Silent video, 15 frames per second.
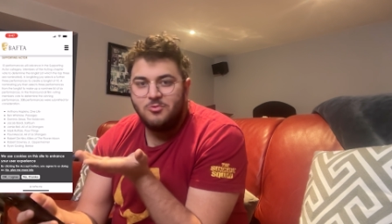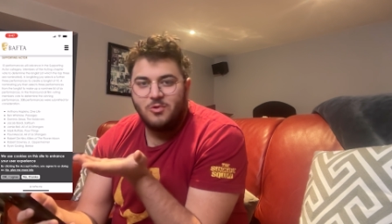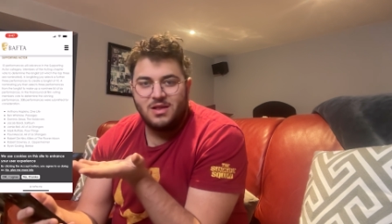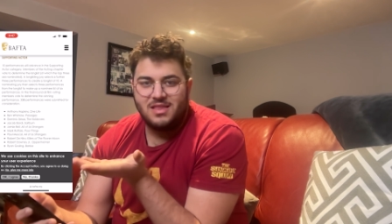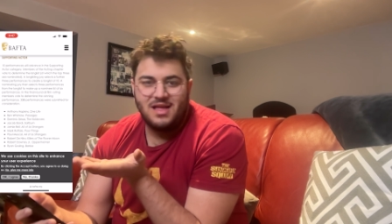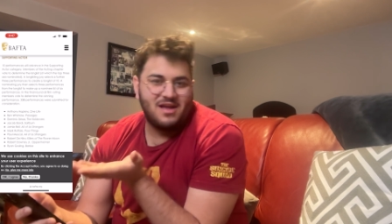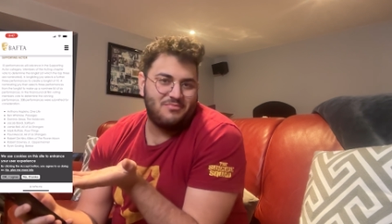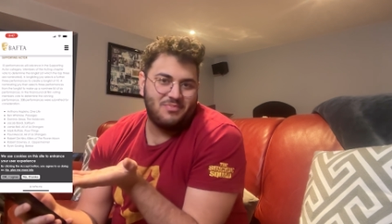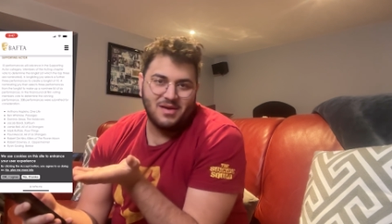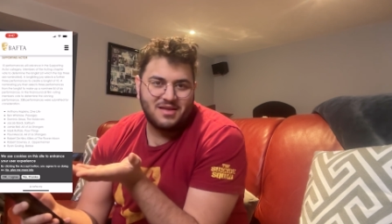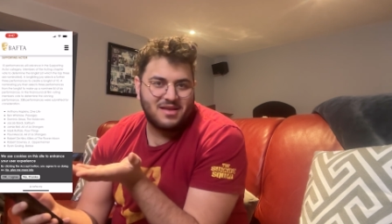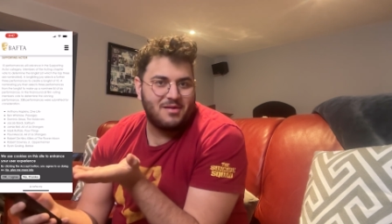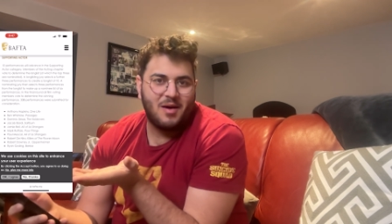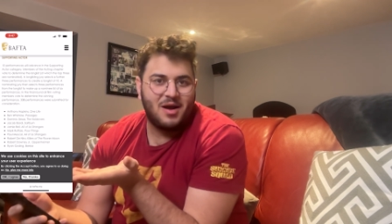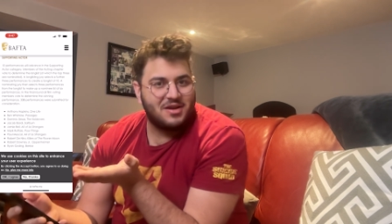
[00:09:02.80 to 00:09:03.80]
One Life, but
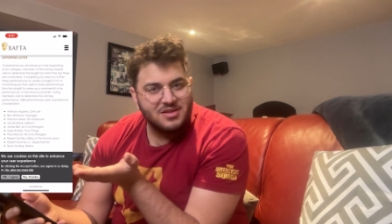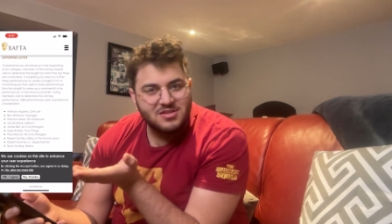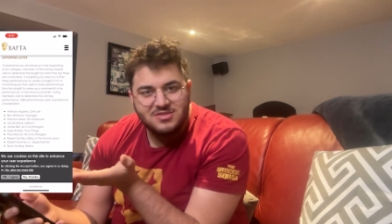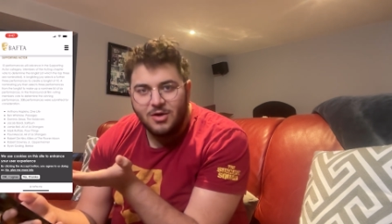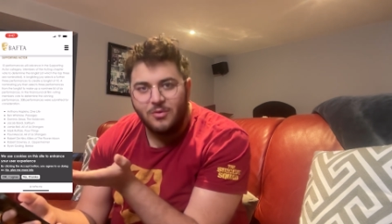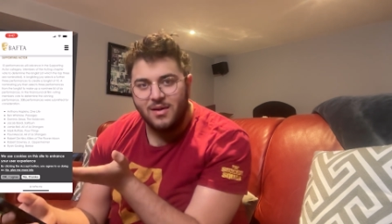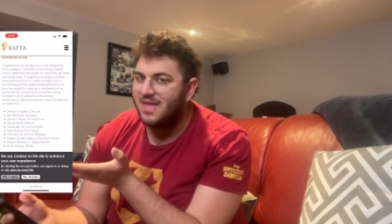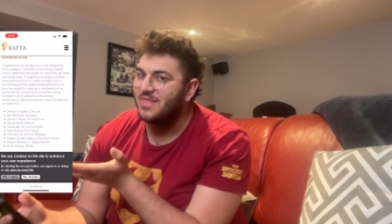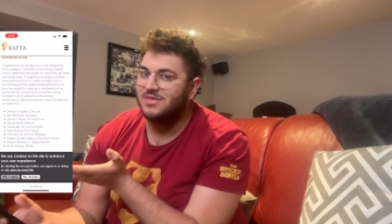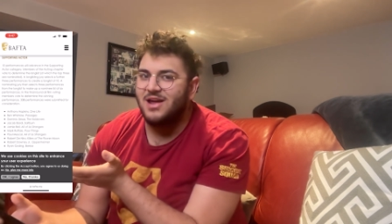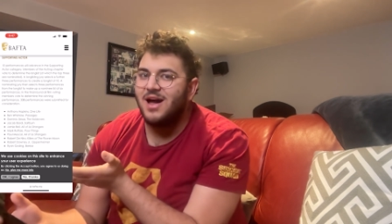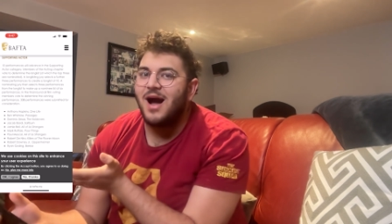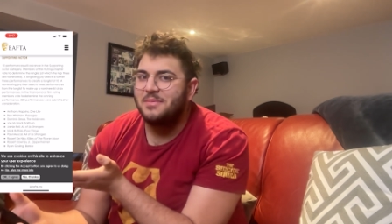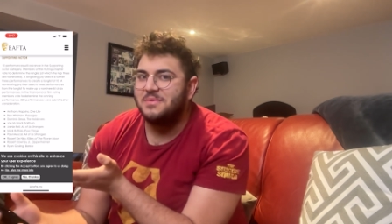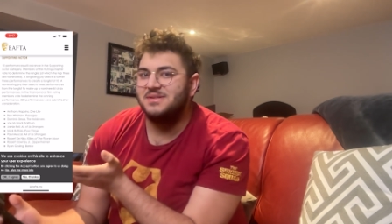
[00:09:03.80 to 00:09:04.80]
come on, there's no way Anthony
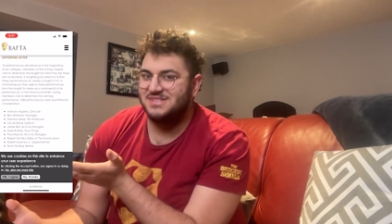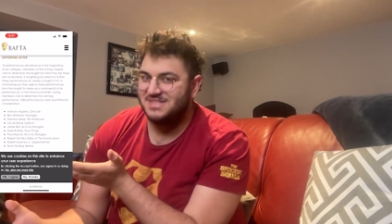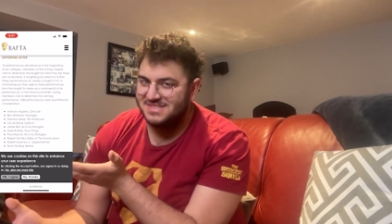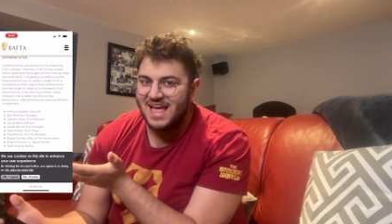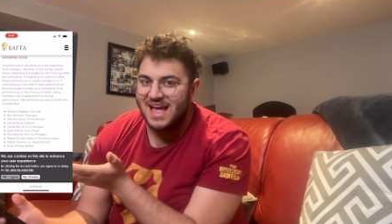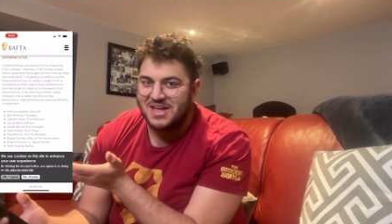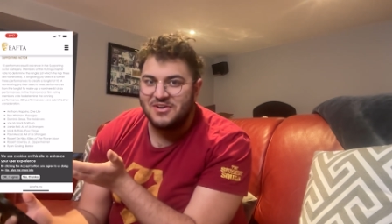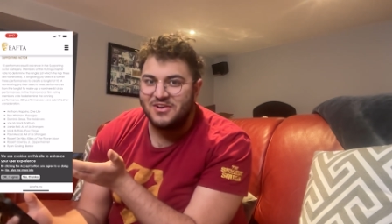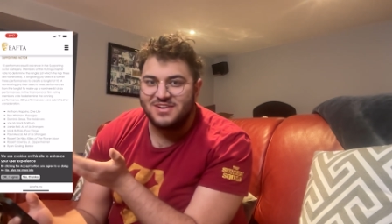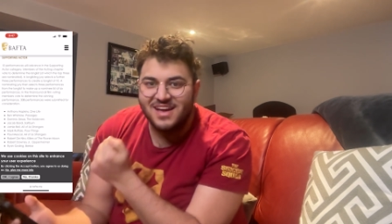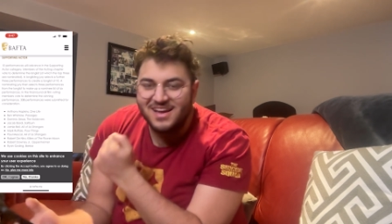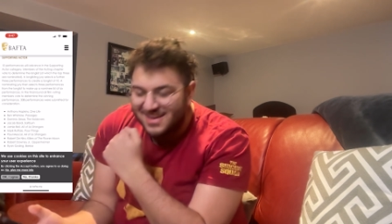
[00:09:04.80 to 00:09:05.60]
Hopkins is that good.